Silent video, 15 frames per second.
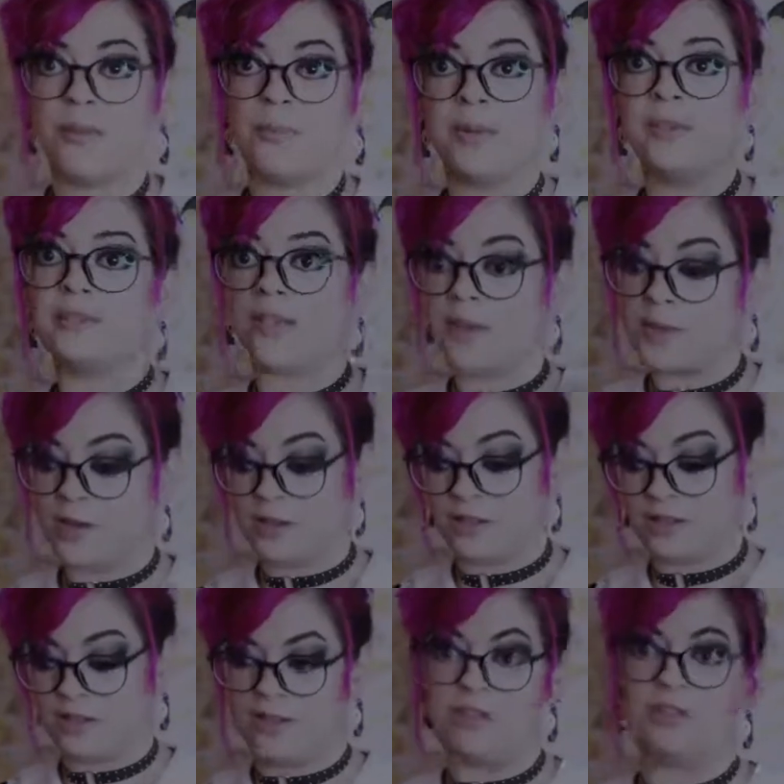because I'm going
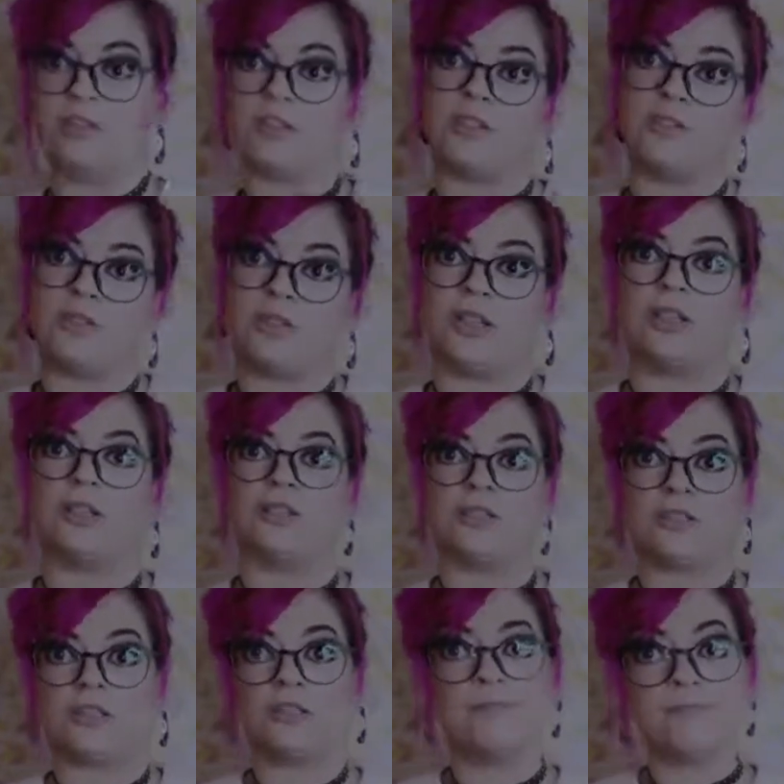to eat these so fast.